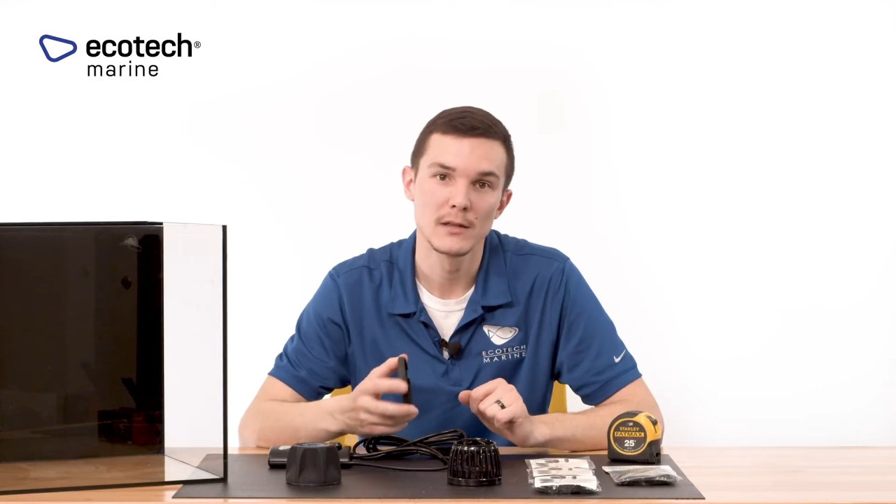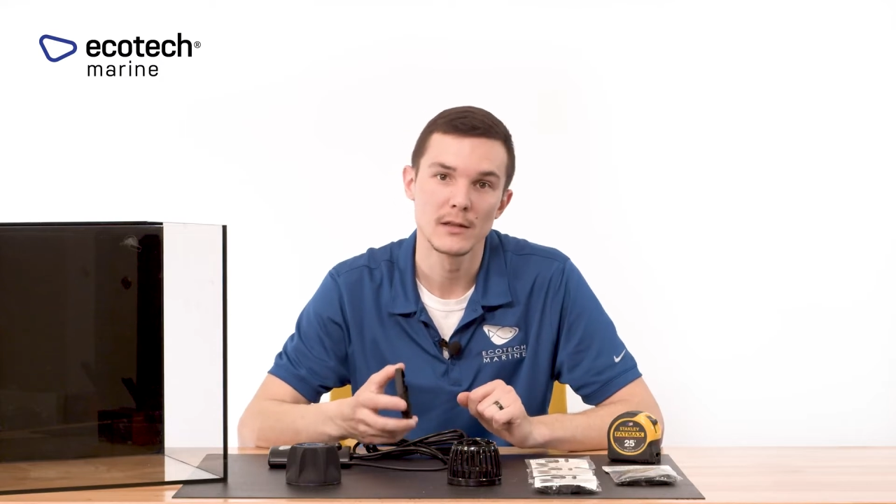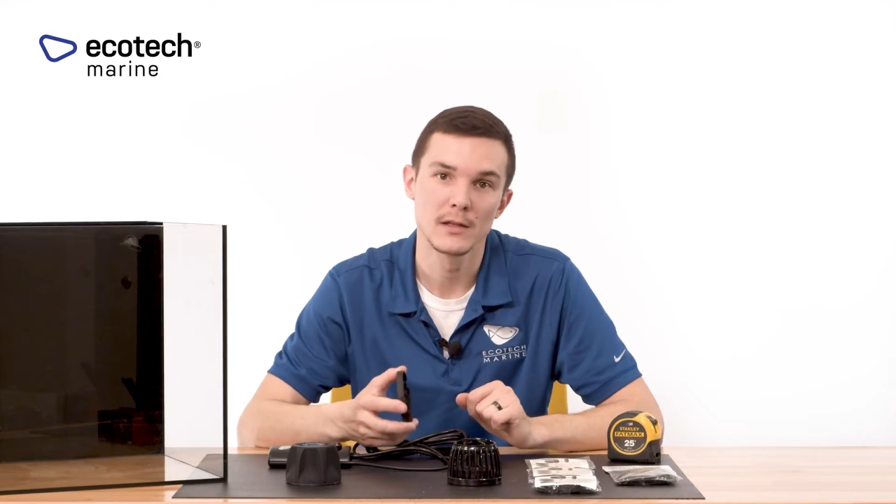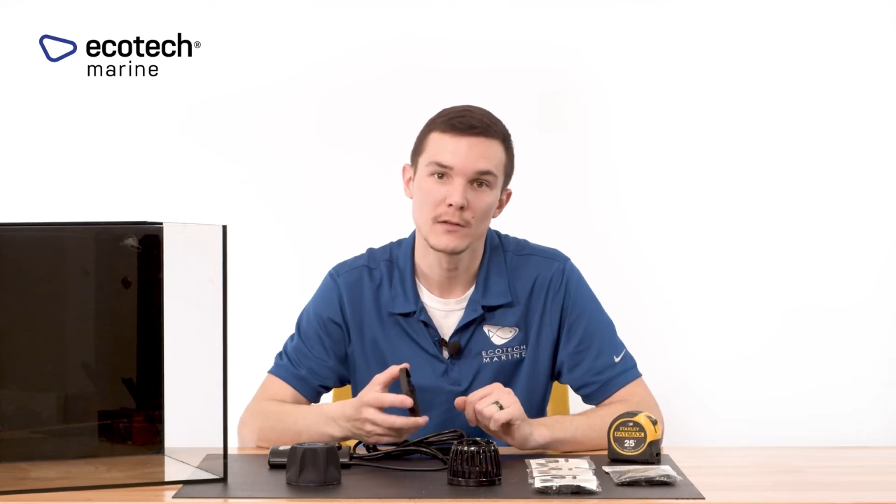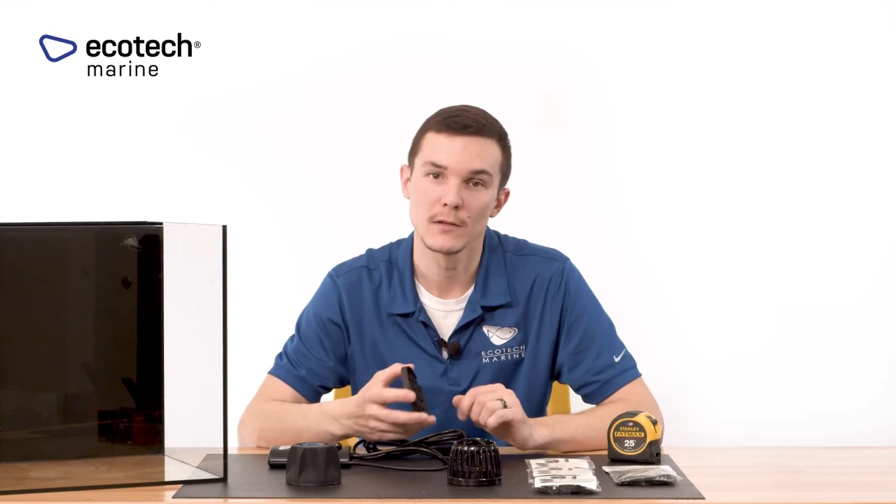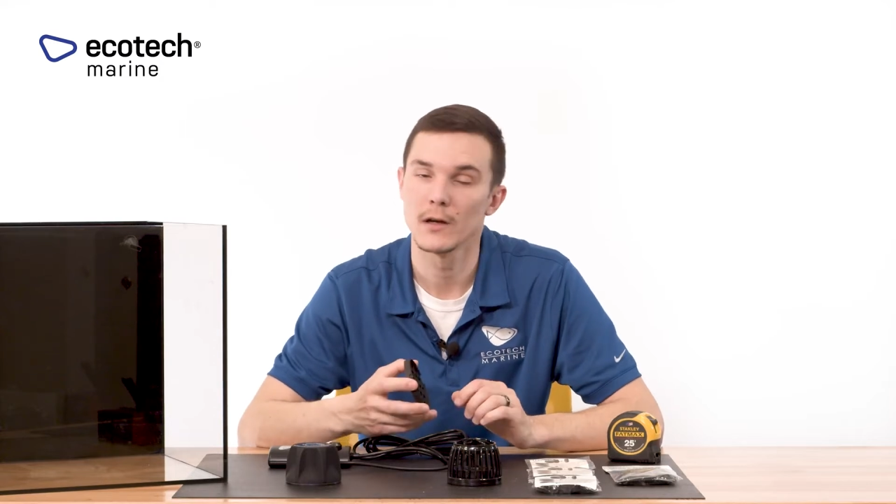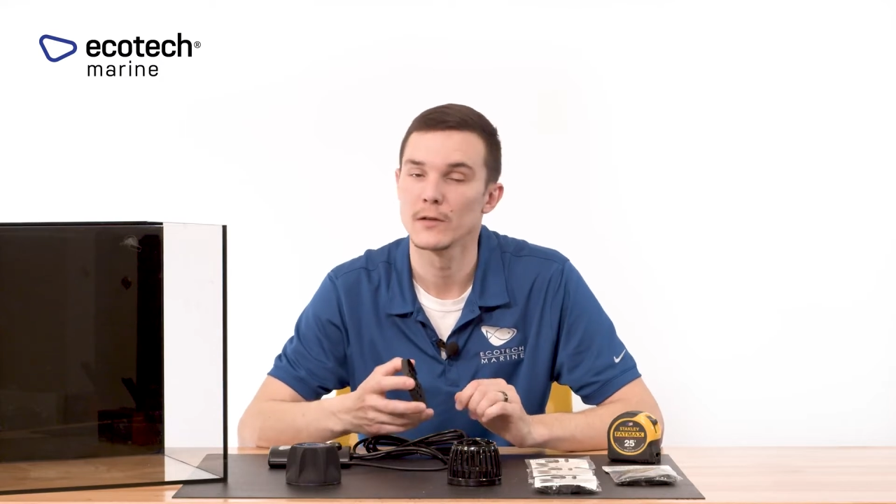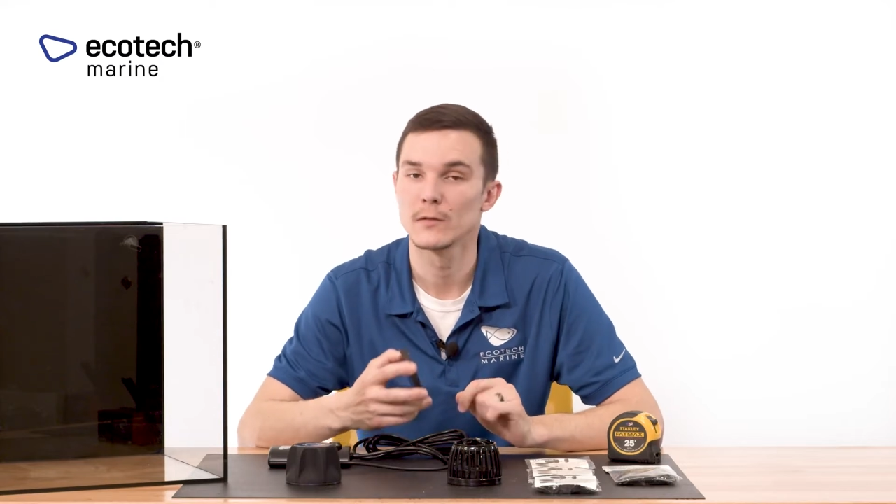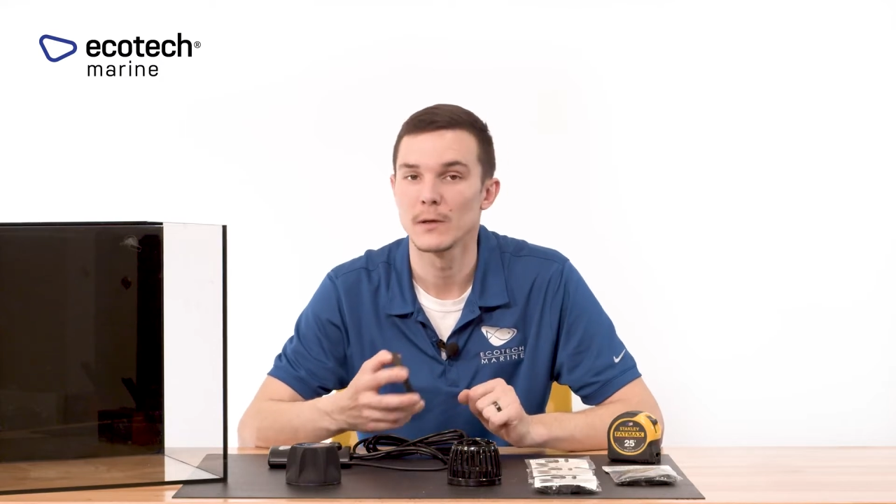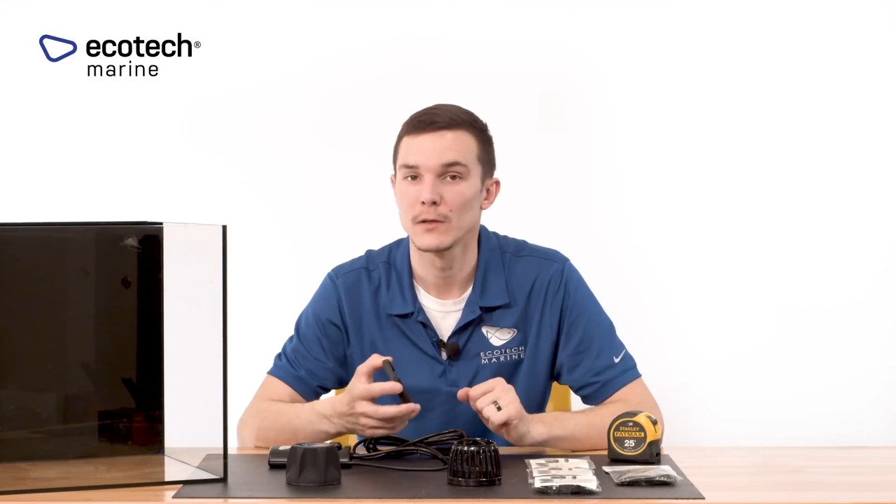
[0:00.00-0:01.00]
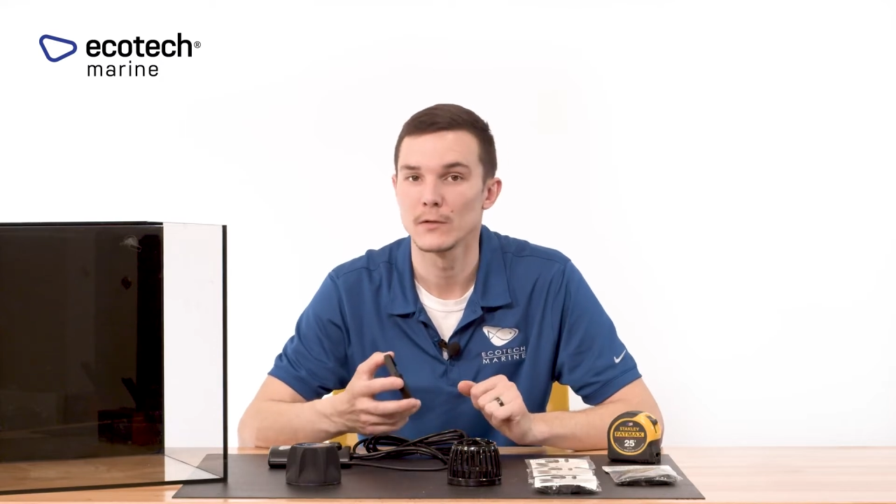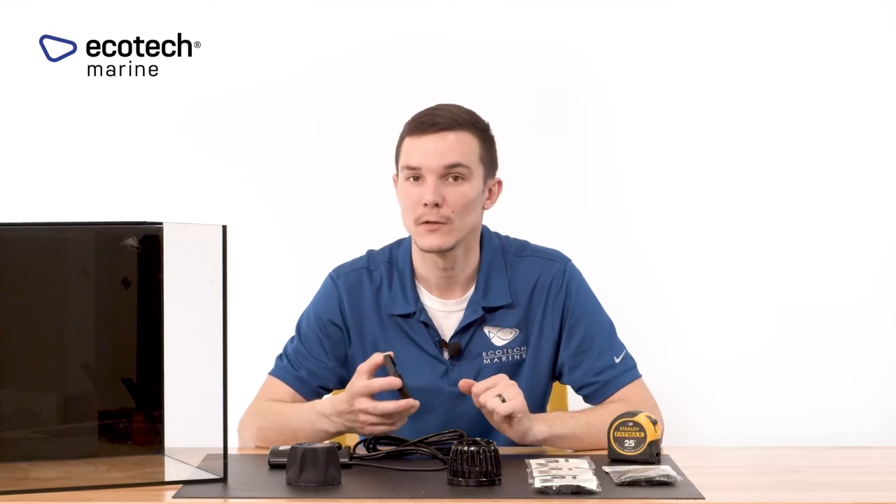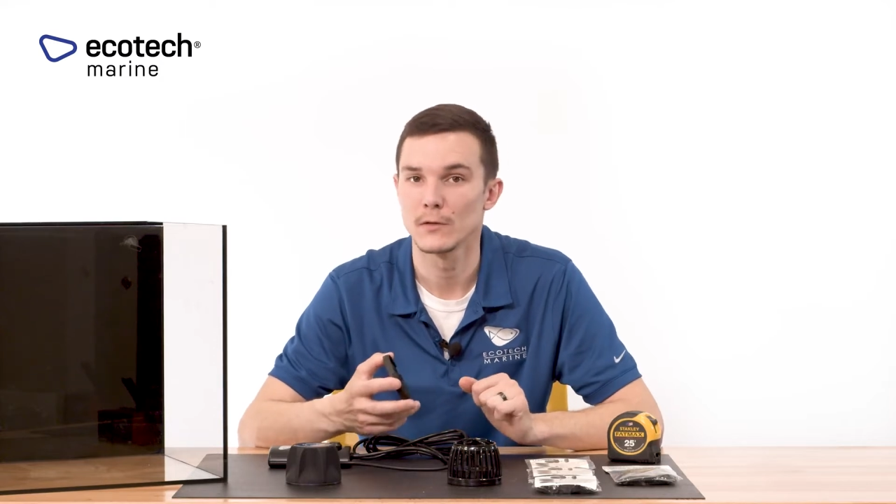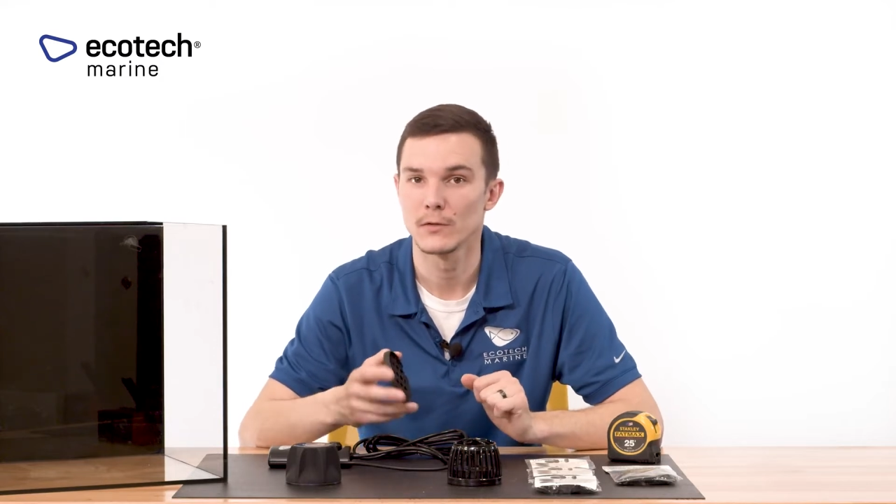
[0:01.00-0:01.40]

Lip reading: thin size spacer